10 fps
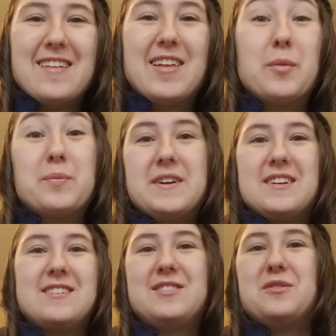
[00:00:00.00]
like
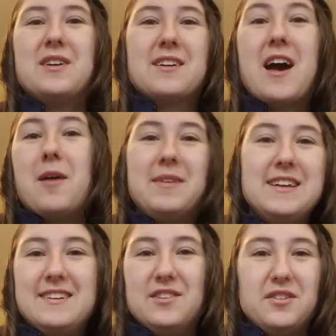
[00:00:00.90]
British
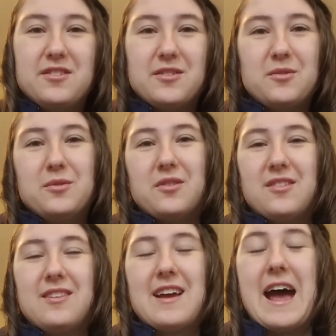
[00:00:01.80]
comedy TV
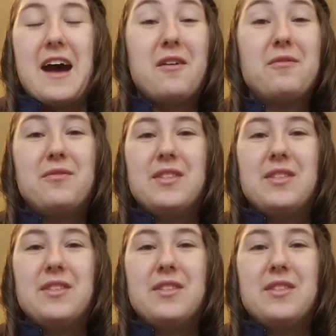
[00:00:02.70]
shows have.